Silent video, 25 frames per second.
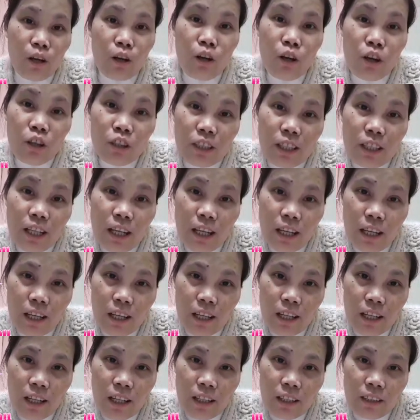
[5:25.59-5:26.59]
God
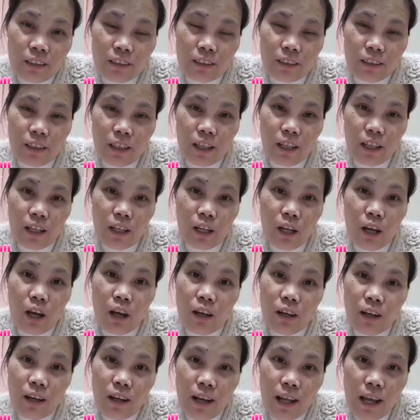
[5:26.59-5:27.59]
help, a
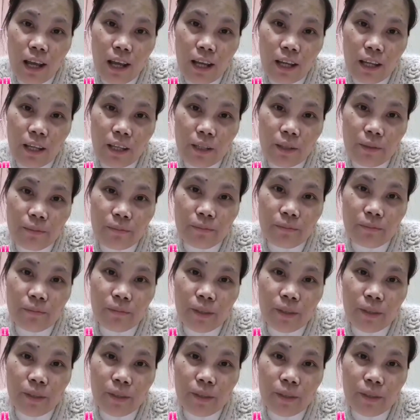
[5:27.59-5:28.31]
long life,